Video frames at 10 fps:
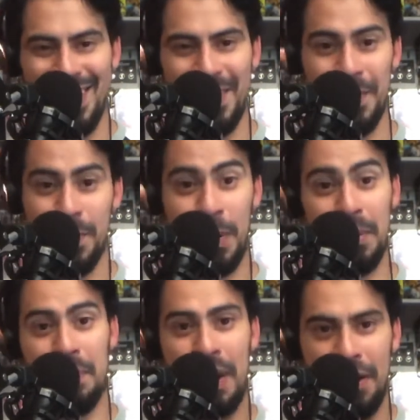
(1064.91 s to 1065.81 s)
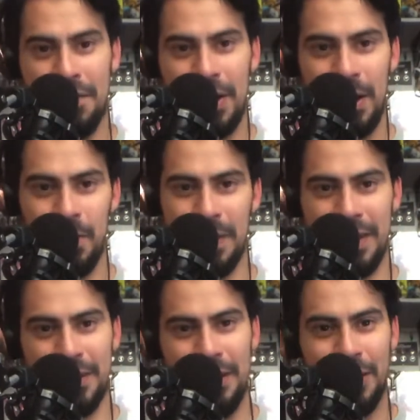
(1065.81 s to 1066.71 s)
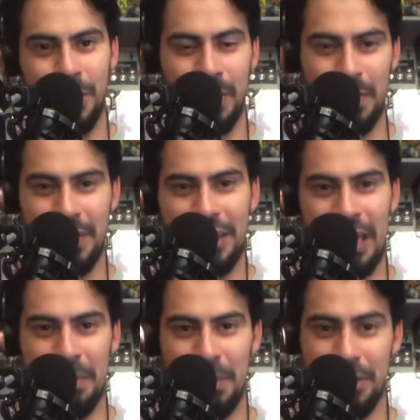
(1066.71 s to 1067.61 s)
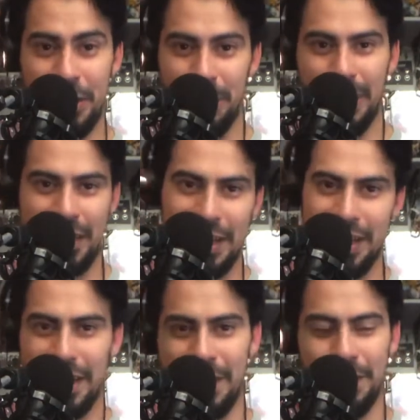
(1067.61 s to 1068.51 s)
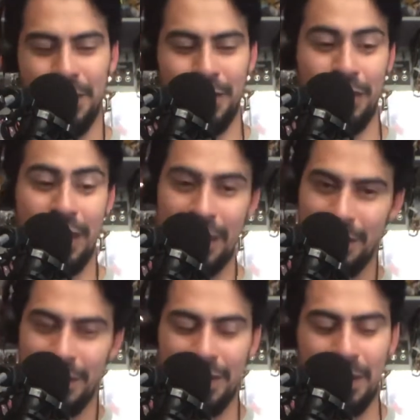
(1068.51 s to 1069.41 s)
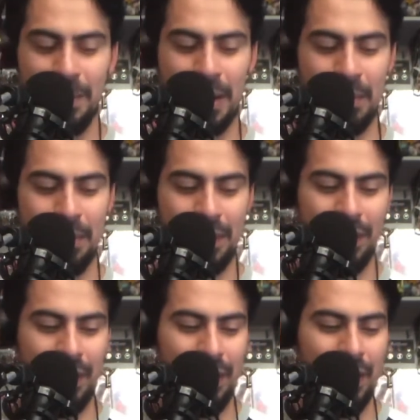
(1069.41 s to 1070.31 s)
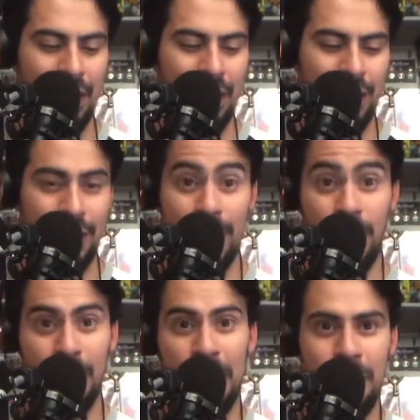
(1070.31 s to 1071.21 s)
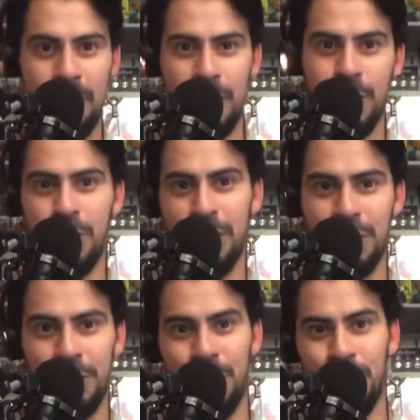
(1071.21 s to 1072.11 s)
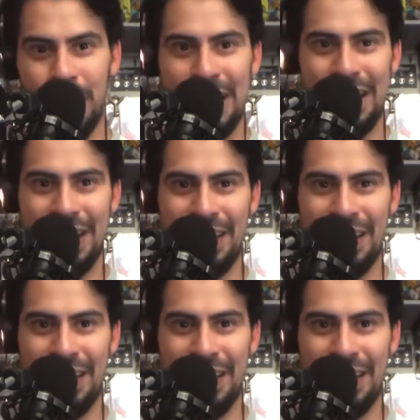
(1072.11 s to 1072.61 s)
it probably backfired when they tried to do it with Jamie when she was a kid and killed her, tried to kill her stepmom. But they're like, oh, maybe we could do it with this new kid,